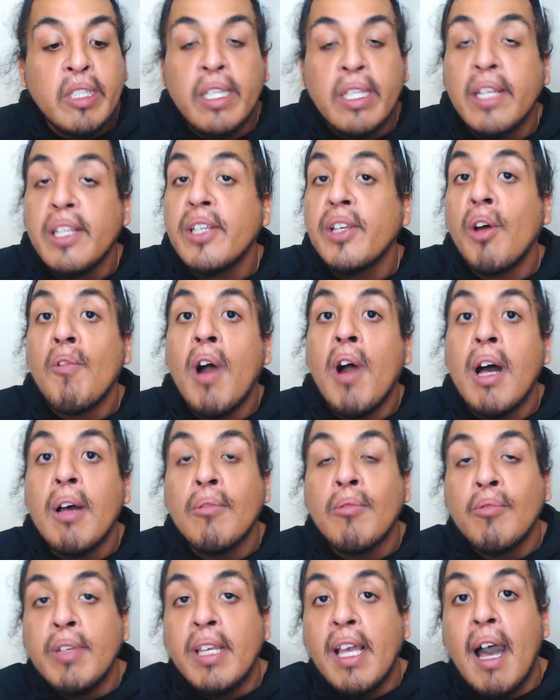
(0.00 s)
so you know
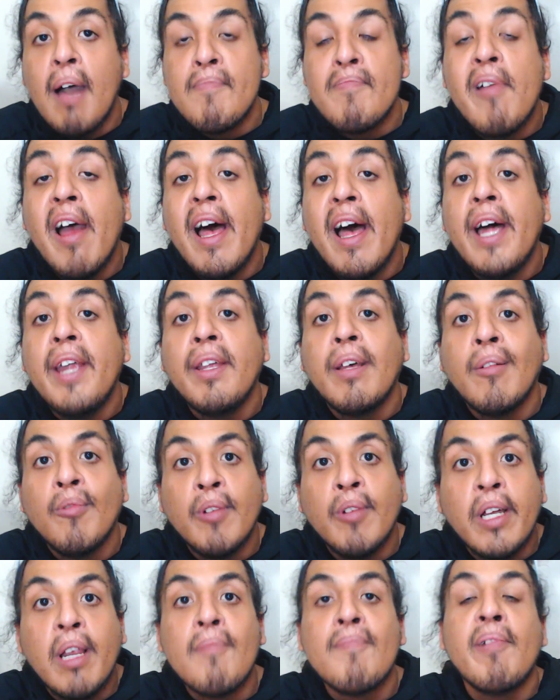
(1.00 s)
what, we got bread,
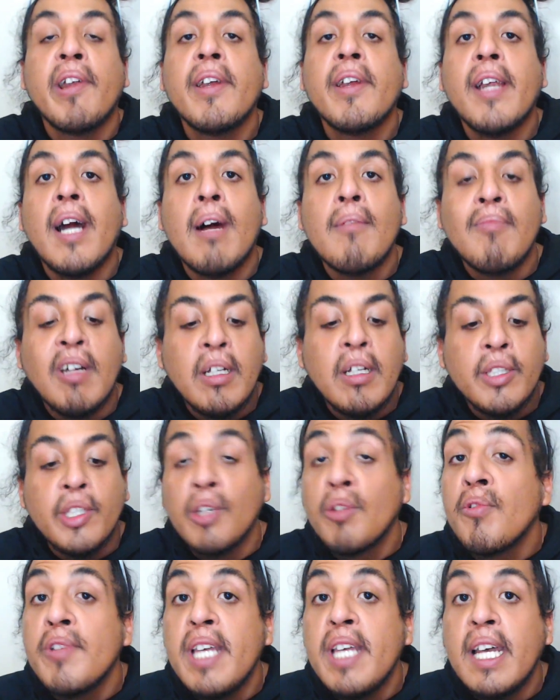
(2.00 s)
we're gonna put it up
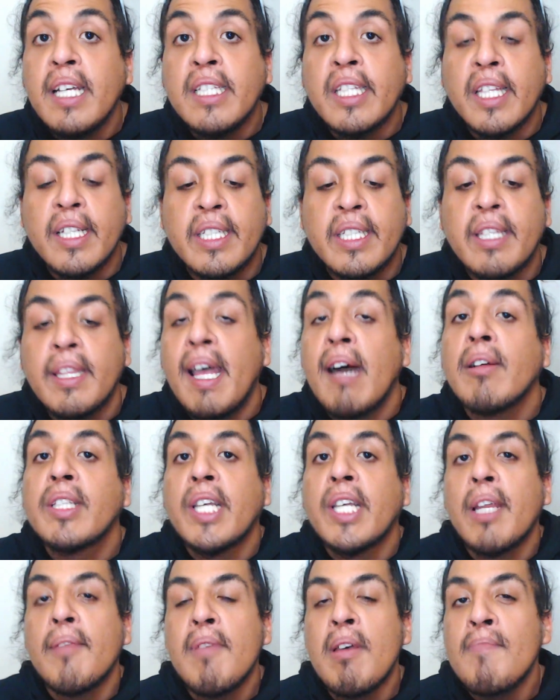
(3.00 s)
to create this. Now
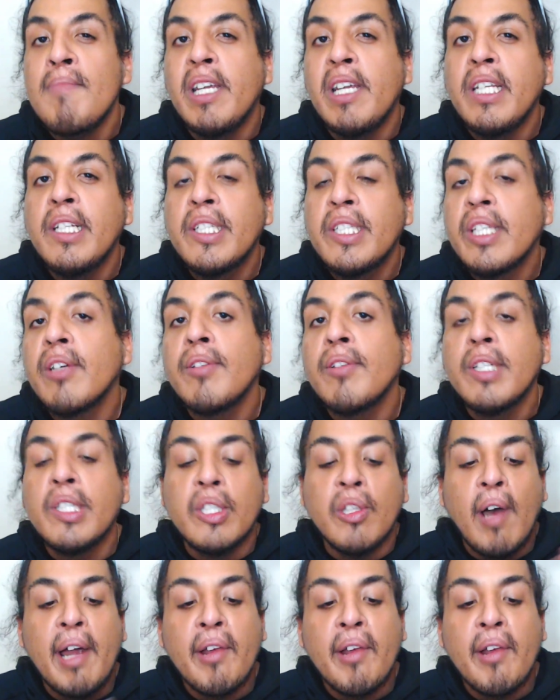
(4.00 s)
it's gonna be a mini series,